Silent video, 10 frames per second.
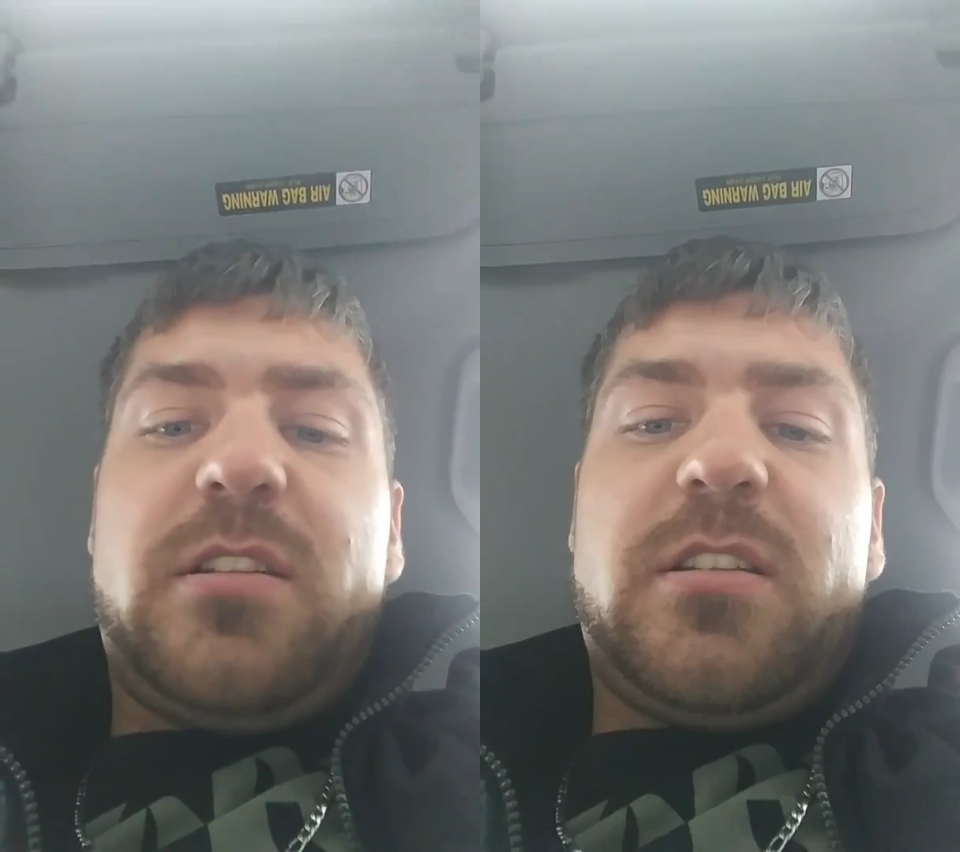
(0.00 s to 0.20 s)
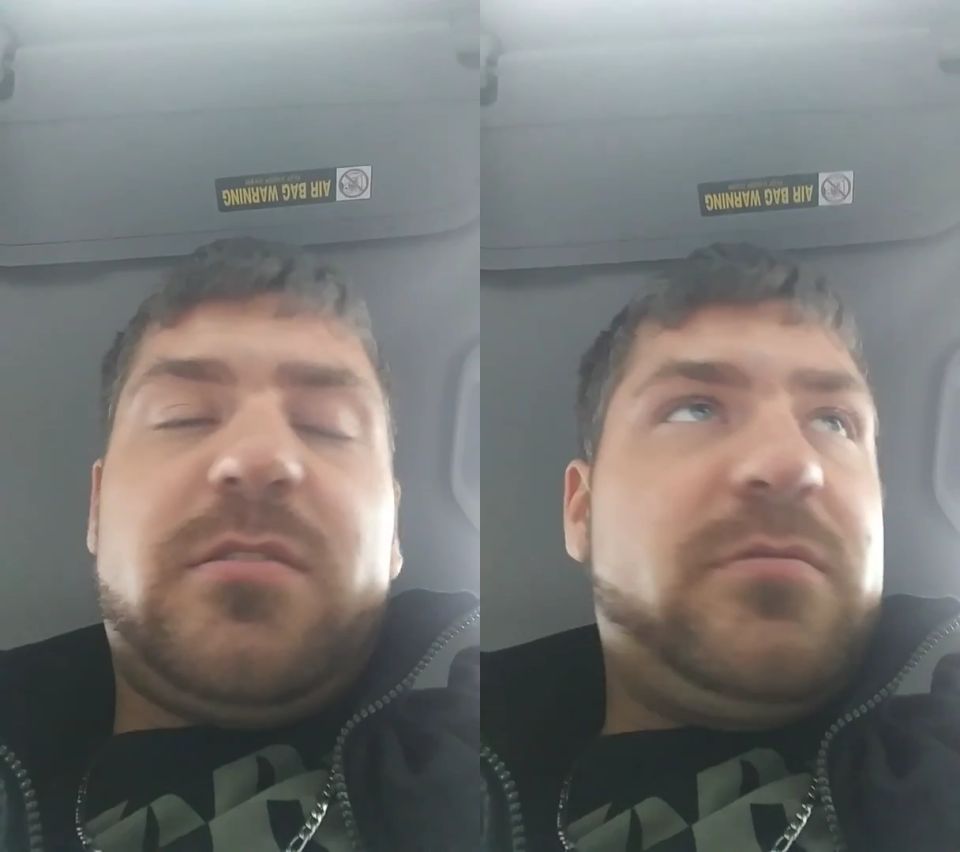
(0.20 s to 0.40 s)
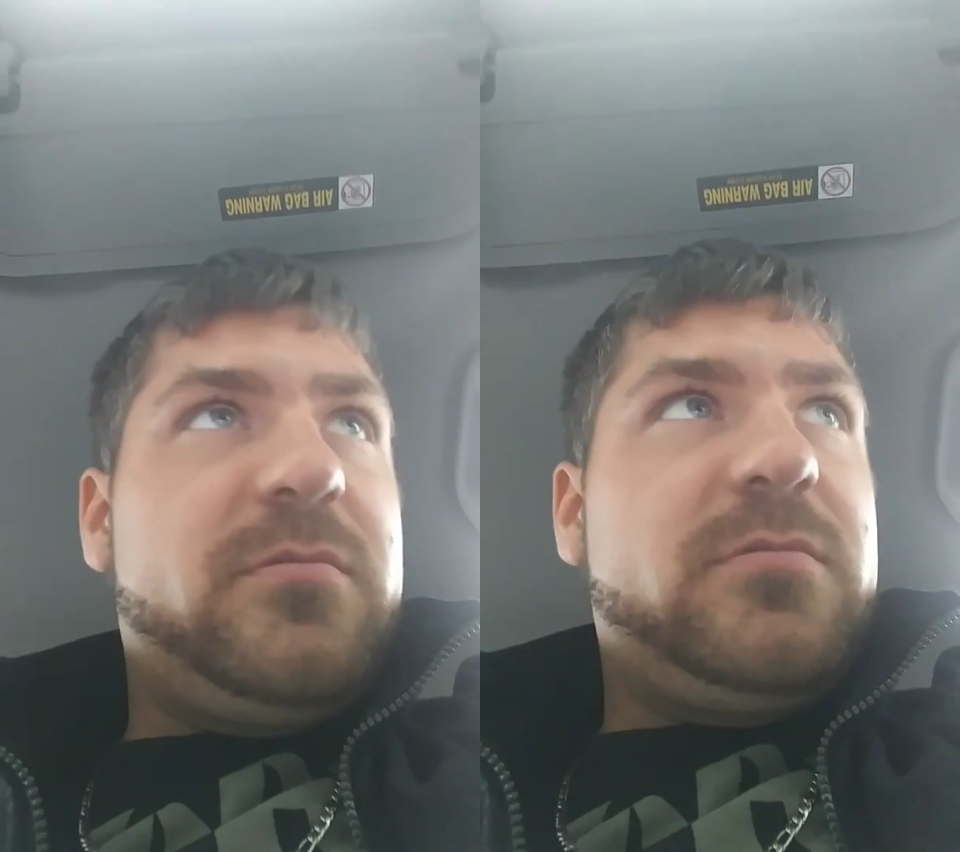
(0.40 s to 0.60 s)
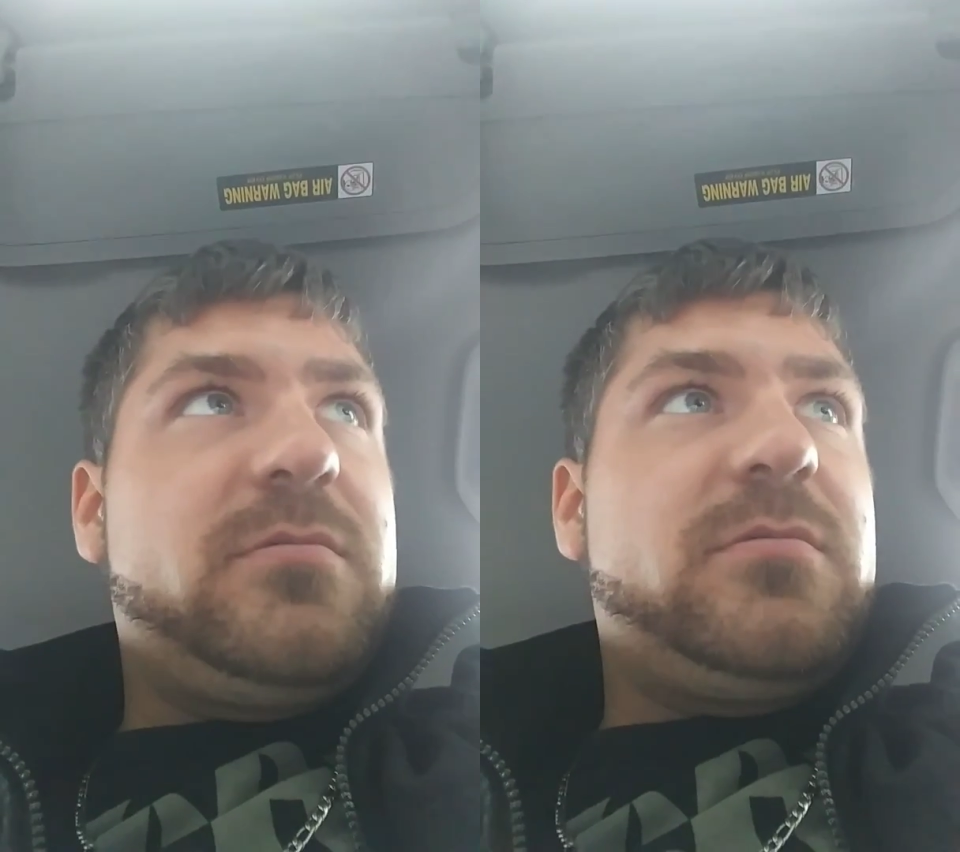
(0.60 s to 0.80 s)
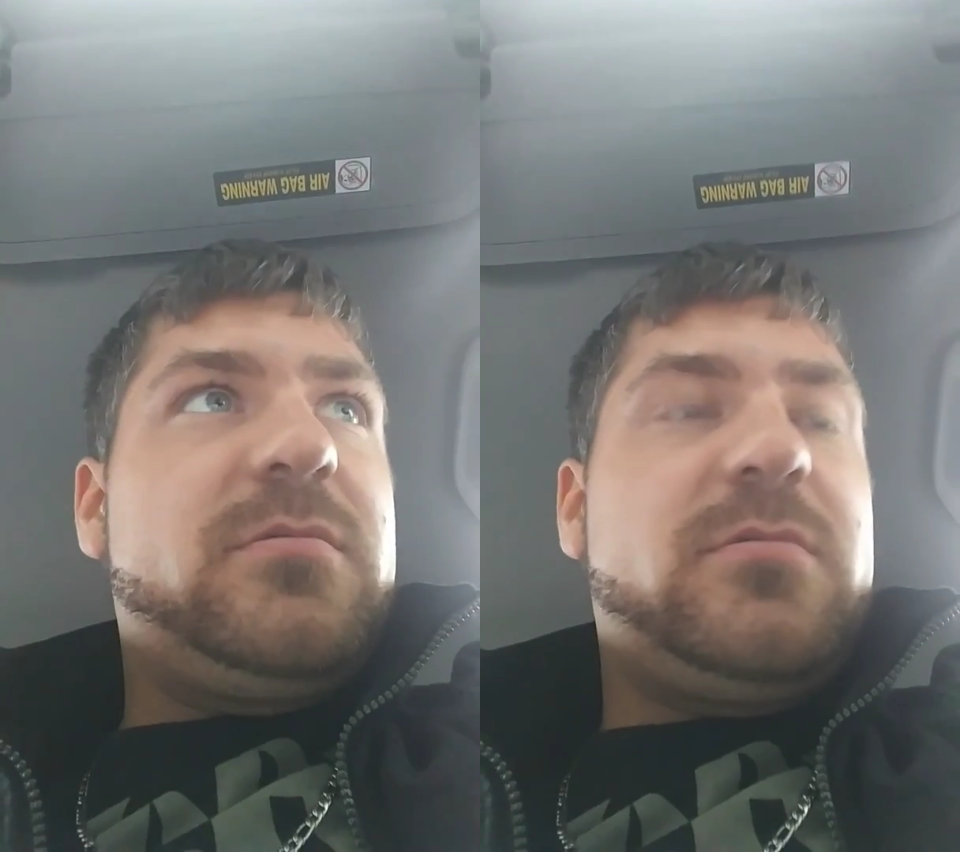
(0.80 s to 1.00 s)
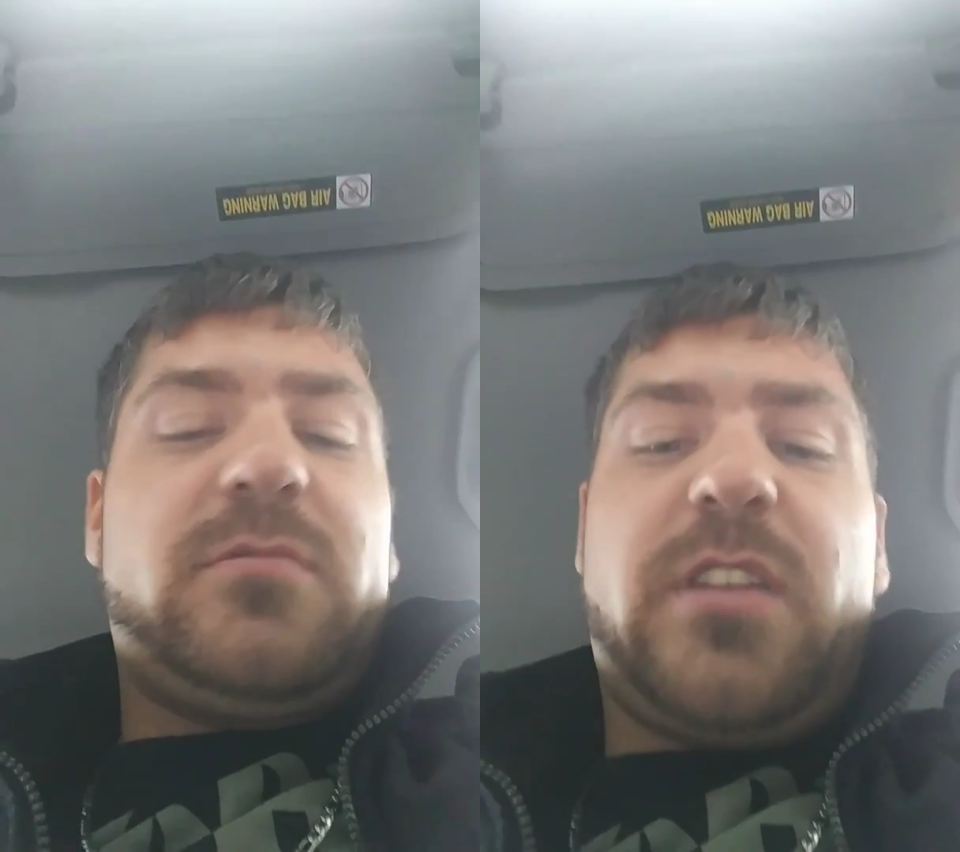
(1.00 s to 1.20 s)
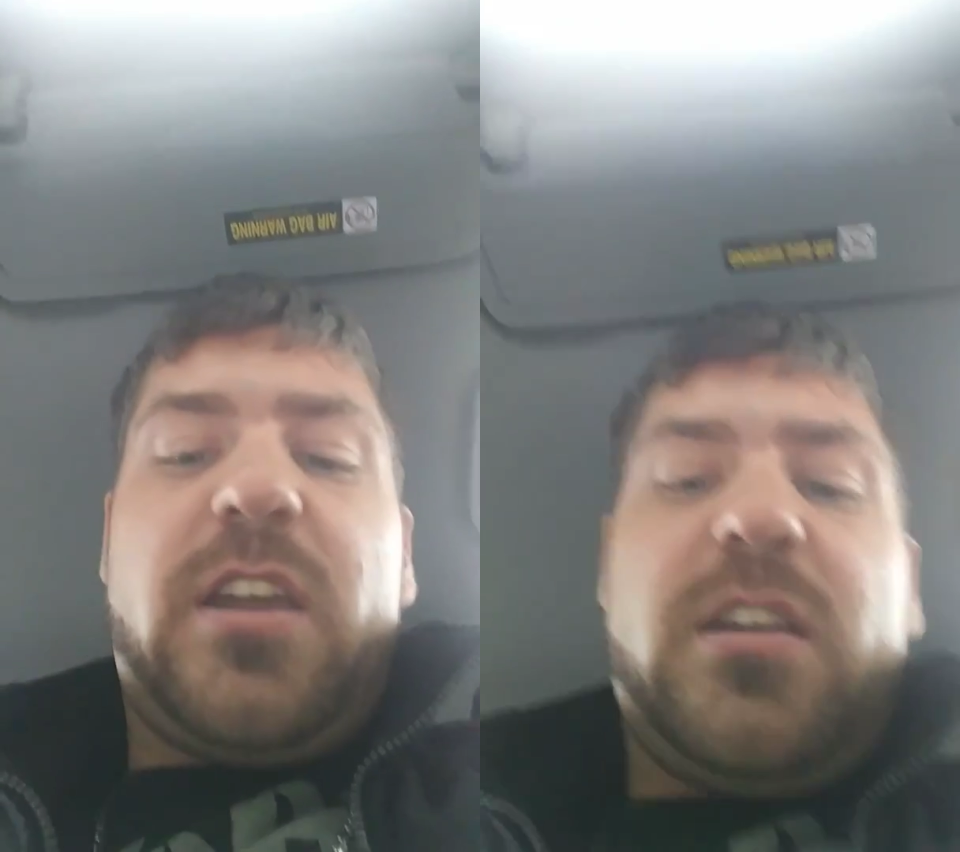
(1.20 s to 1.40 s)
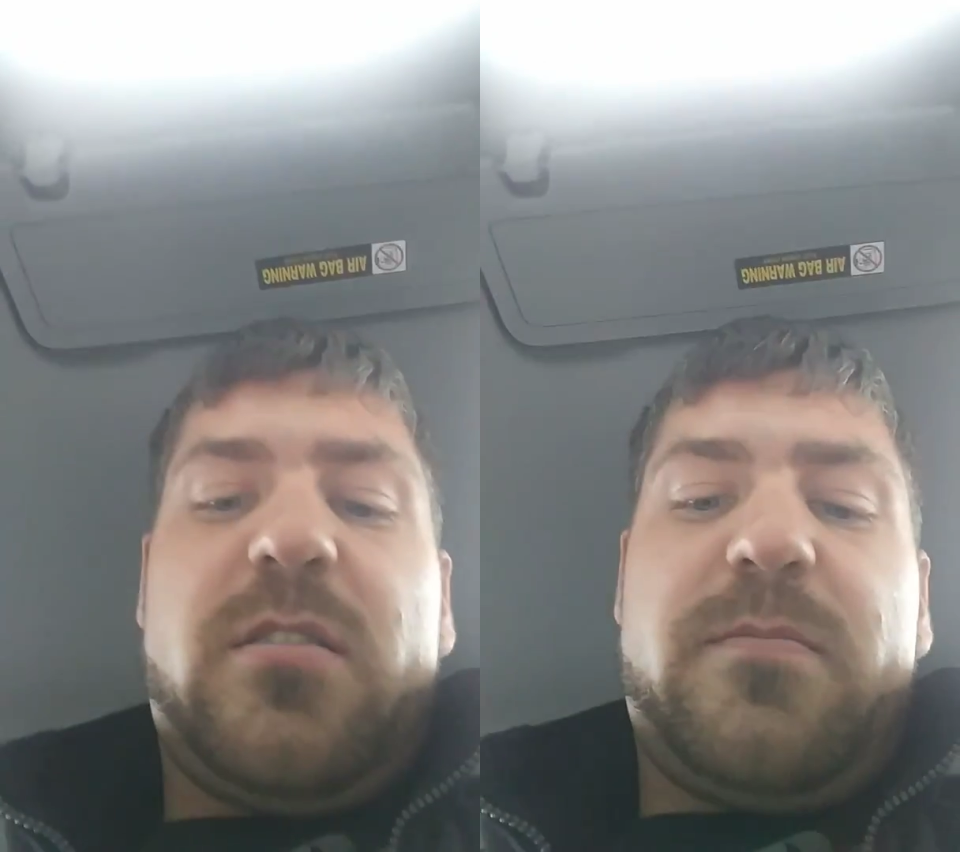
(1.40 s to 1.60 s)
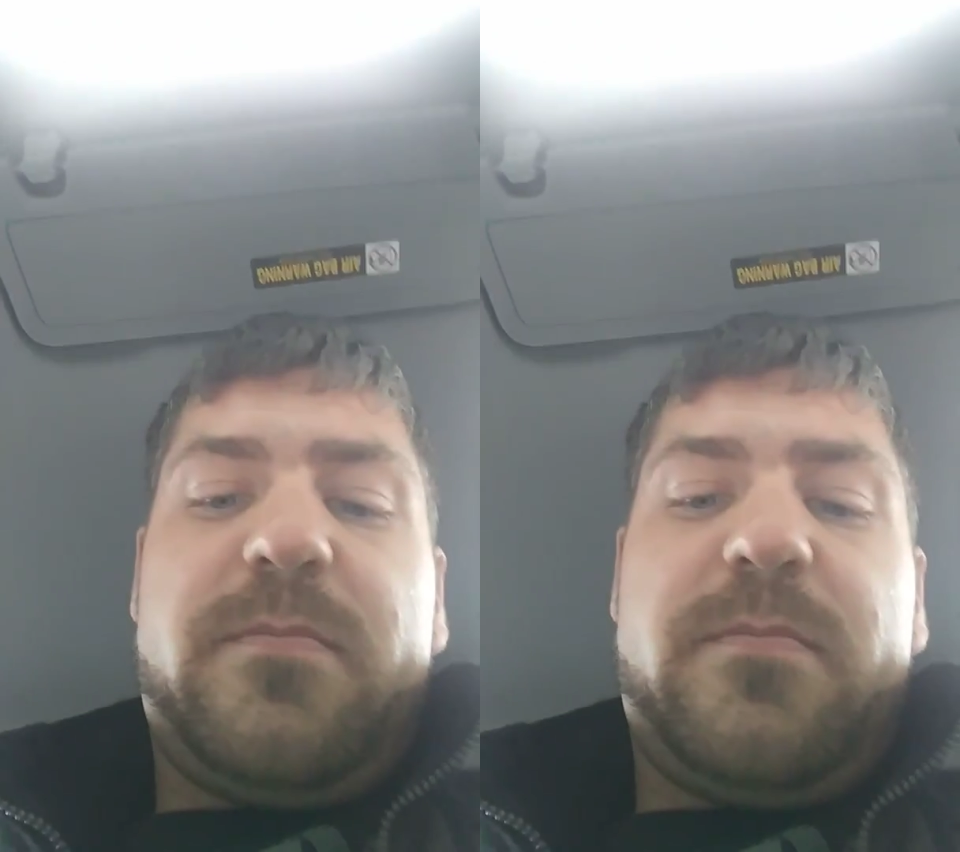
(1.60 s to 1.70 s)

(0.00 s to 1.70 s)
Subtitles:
you know? Damn.